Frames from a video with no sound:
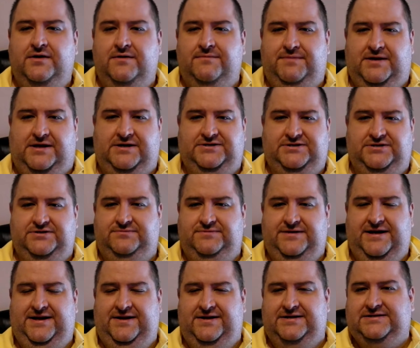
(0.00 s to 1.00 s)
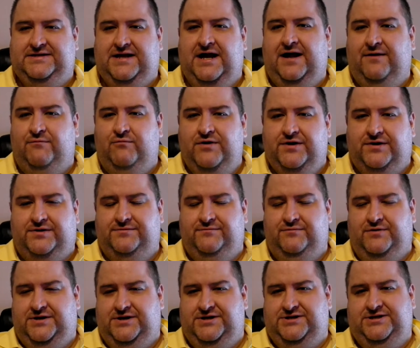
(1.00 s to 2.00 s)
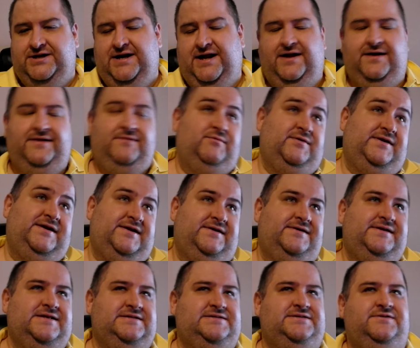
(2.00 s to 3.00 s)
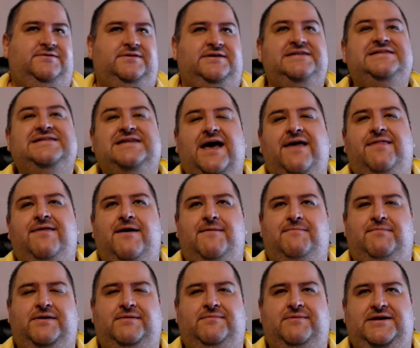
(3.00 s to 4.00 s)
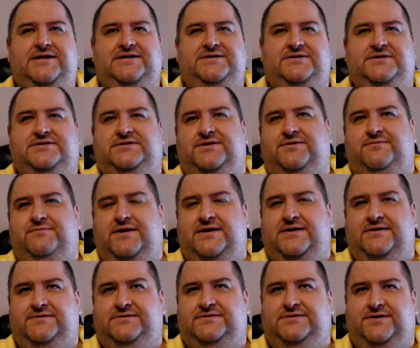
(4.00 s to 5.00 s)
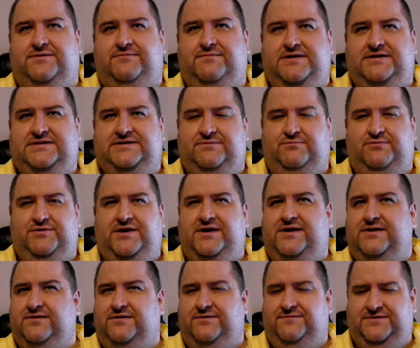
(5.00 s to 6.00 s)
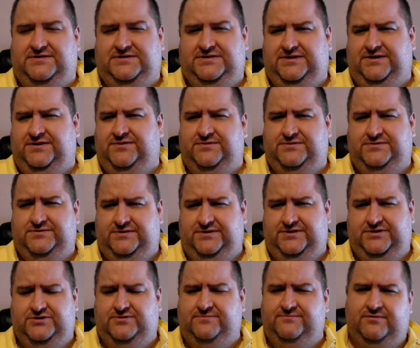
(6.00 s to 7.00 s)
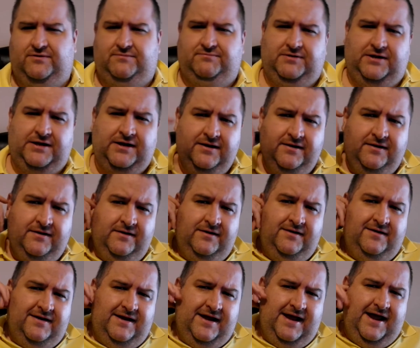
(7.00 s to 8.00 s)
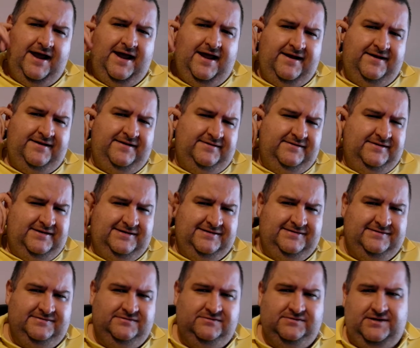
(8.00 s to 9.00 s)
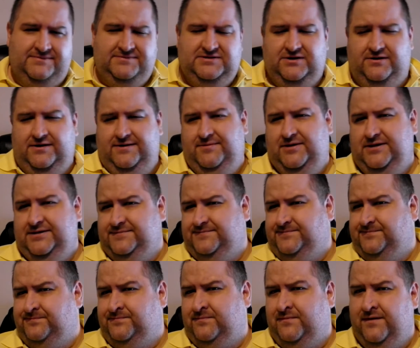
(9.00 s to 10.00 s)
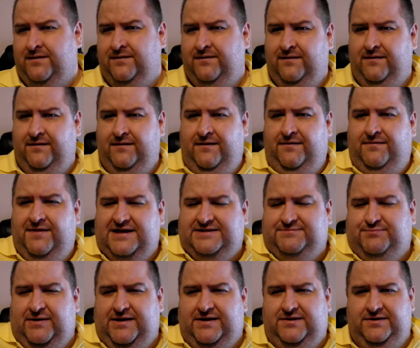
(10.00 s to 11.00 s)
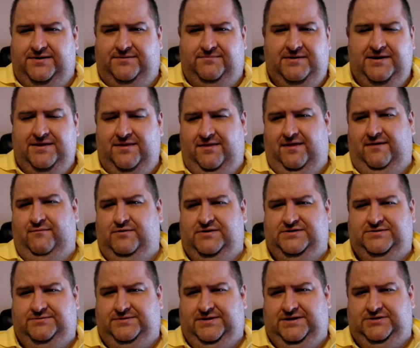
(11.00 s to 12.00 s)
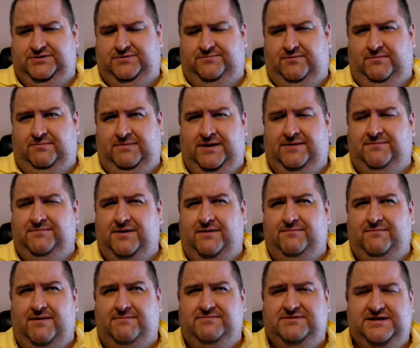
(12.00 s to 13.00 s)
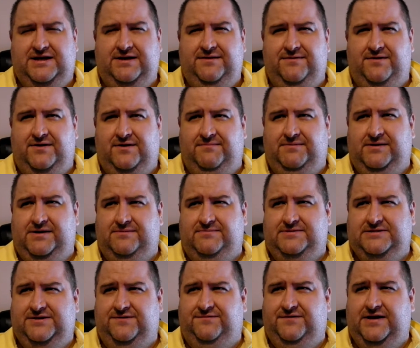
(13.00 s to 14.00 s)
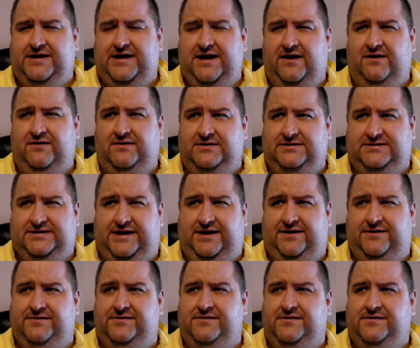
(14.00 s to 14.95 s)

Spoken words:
Because you idiots can't work your shit out. And we didn't necessarily say that, but I mean, he just turned around and said, well, obviously you're not doing your job properly. And, look, I'm sorry, but that's pretty clear to me that they weren't doing their job properly. I'm sitting there and I'm thinking to myself, okay, hold on a second.